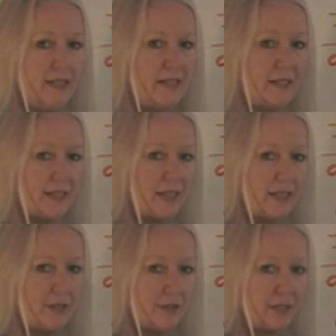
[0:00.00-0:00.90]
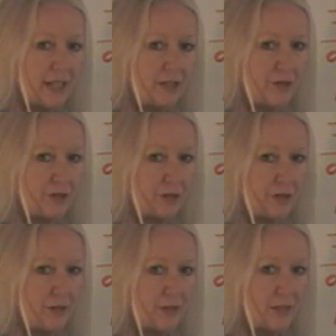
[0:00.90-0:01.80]
basic inner
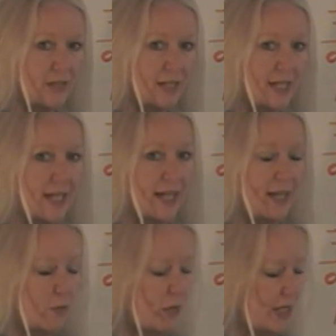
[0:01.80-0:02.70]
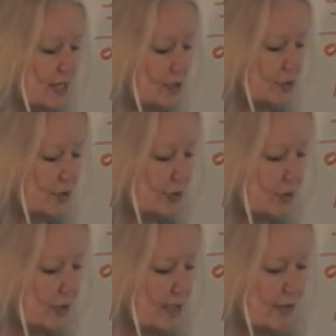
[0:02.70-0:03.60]
nature, and we enter
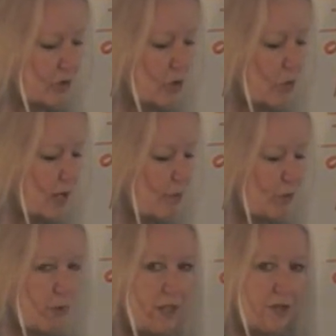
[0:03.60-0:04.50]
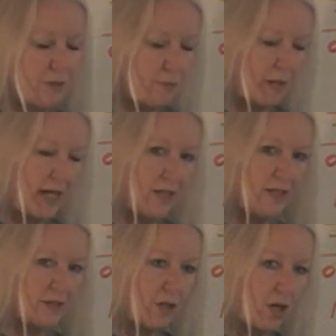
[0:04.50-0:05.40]
into a state of cooperation,
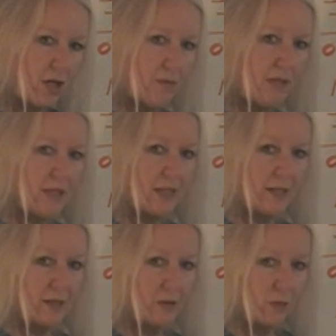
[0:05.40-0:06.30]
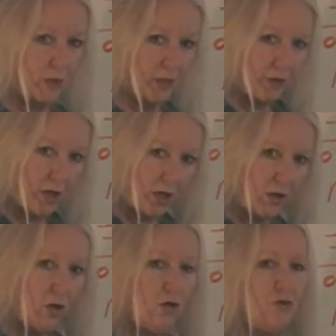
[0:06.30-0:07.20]
balance, harmony with
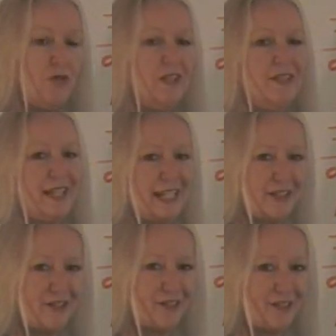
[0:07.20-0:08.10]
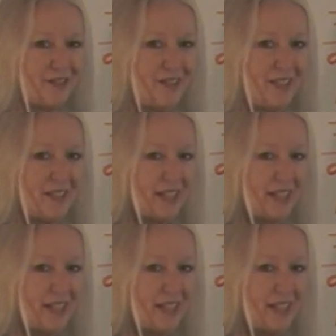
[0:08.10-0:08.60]
our own nature